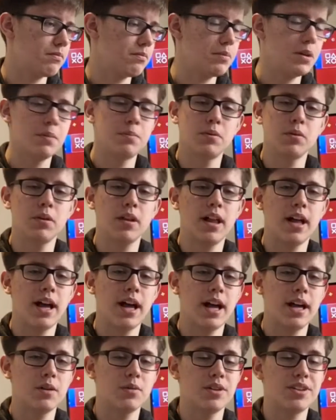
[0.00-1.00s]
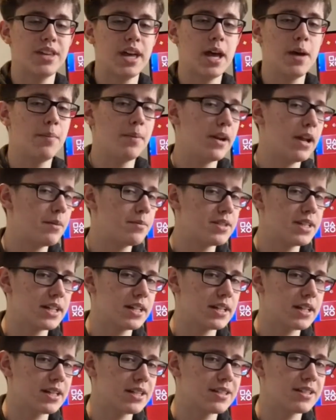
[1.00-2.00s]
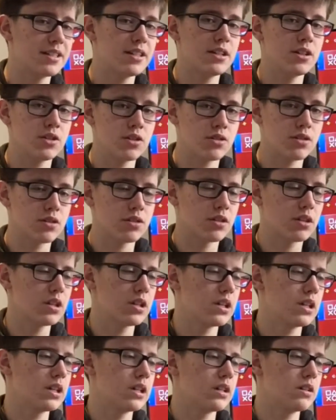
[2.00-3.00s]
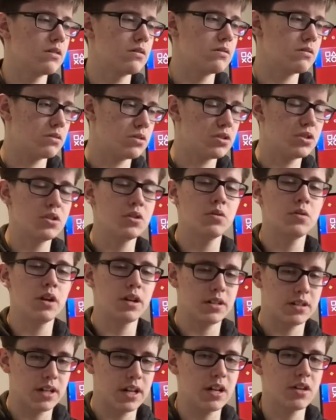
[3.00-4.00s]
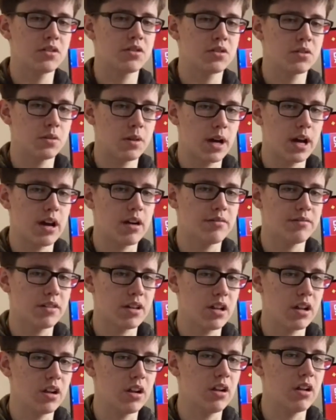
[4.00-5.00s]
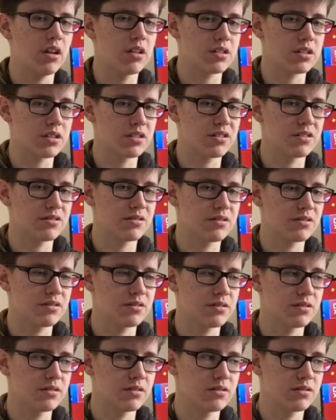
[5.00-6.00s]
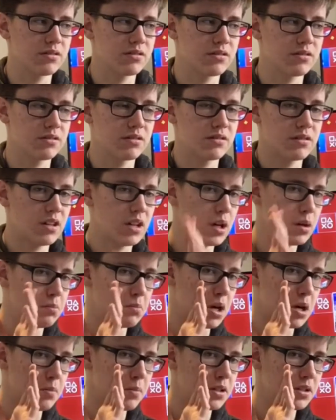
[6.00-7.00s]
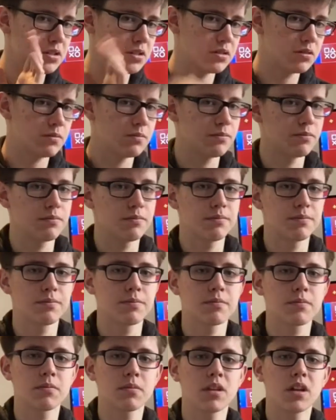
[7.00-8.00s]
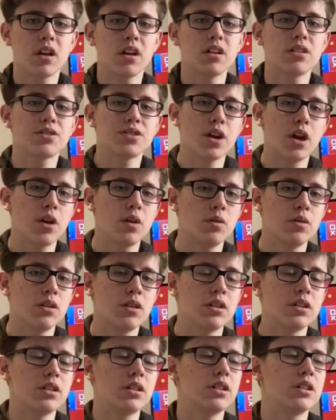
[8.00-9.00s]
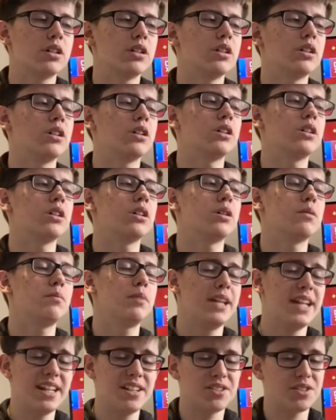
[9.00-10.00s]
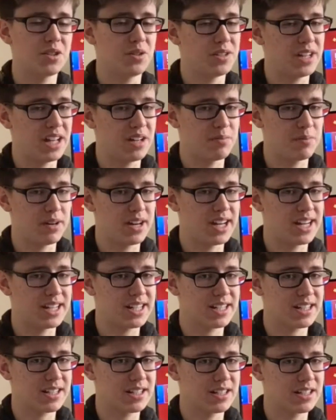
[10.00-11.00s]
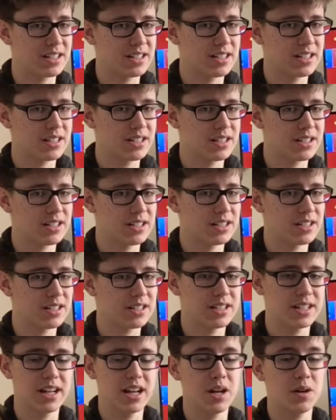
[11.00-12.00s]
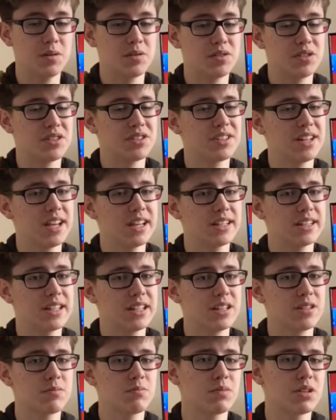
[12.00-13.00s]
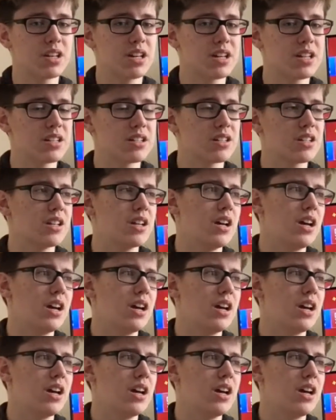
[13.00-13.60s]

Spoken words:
People with epileptic seizures do tend to have a lot of moments. So, please do take breaks. Just saying this because